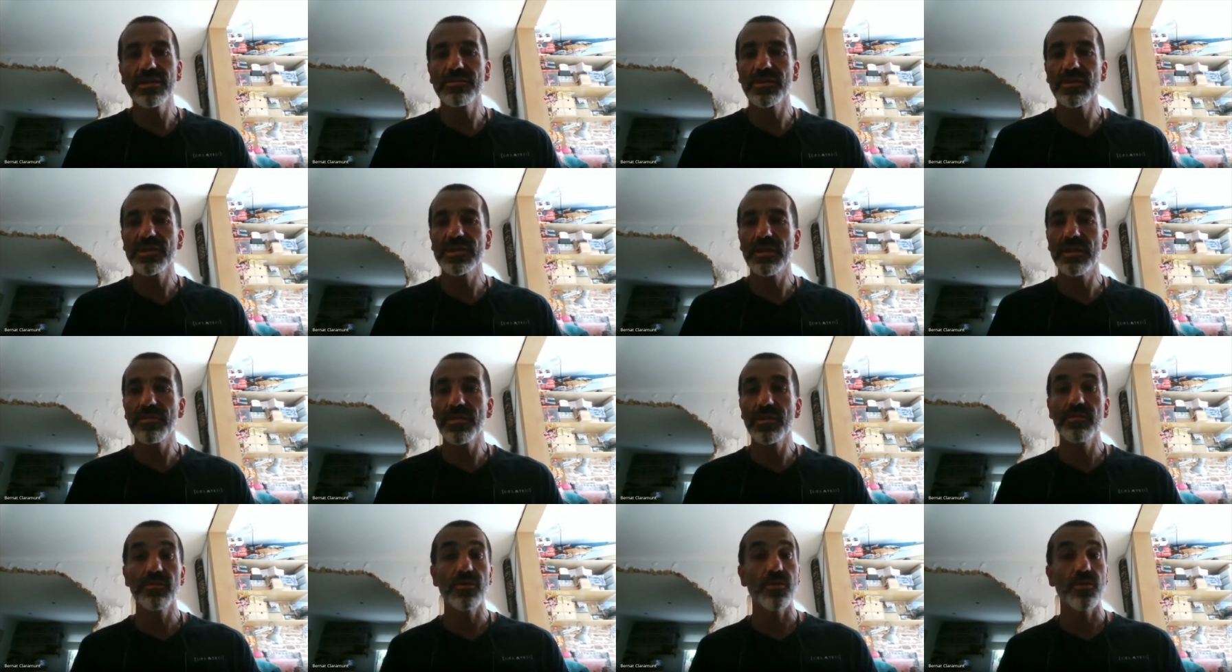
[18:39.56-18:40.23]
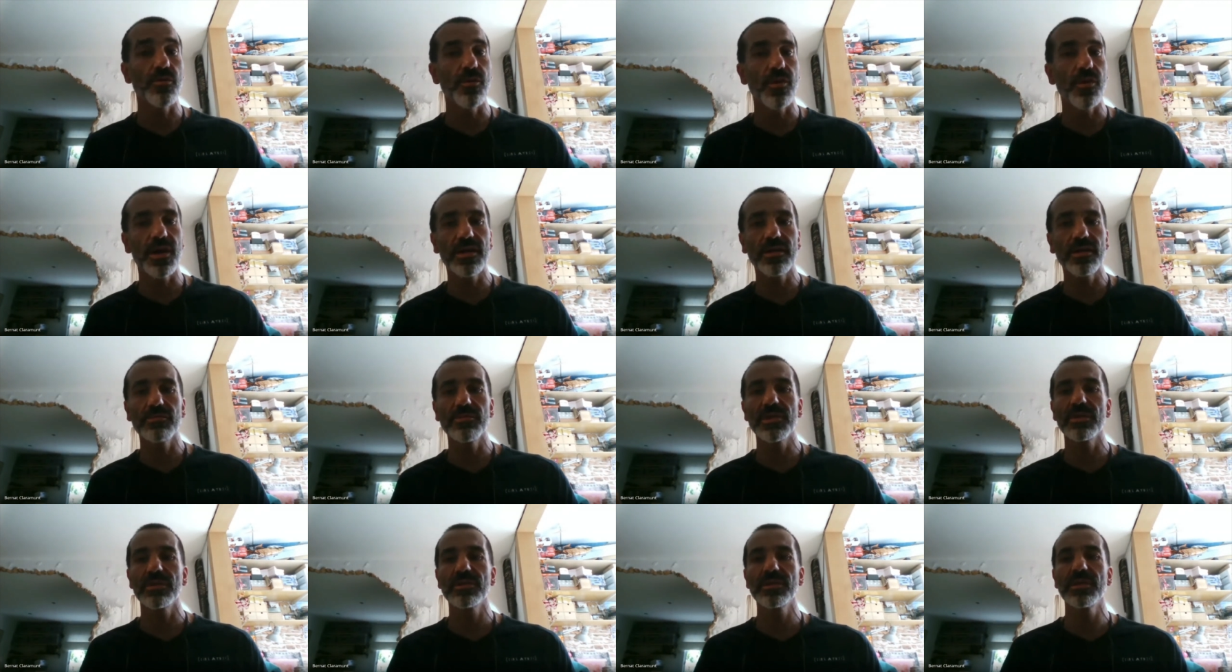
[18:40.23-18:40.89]
for example, for water
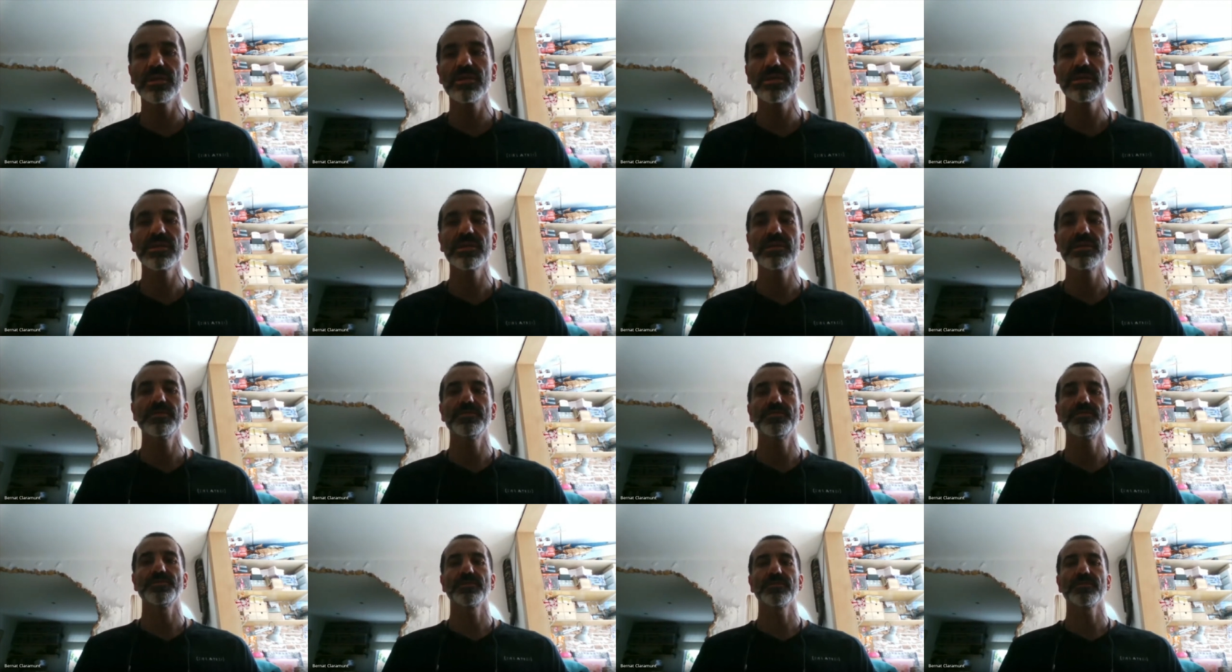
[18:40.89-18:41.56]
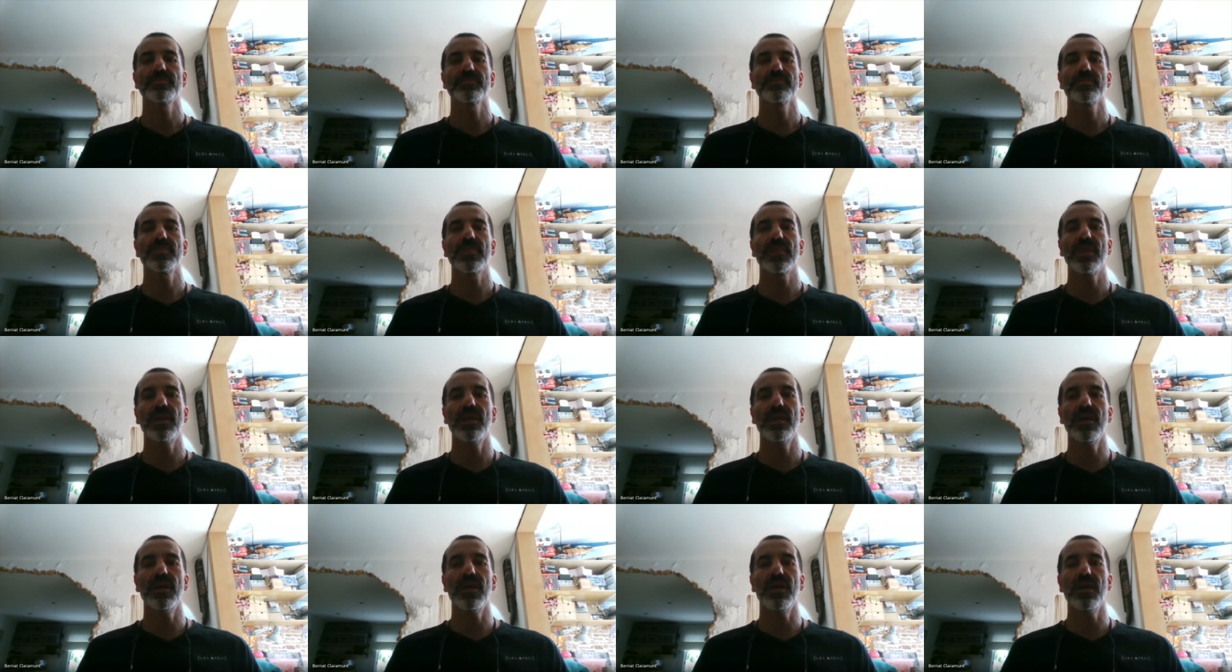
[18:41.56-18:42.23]
resources.
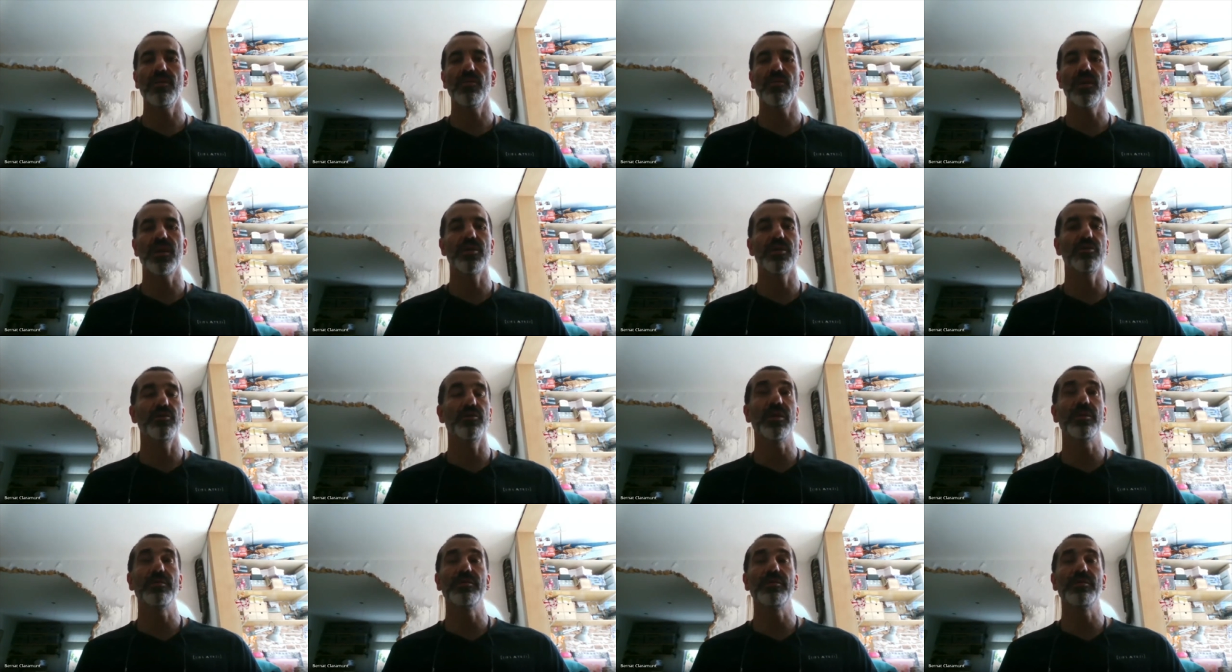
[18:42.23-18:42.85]
Uh, water will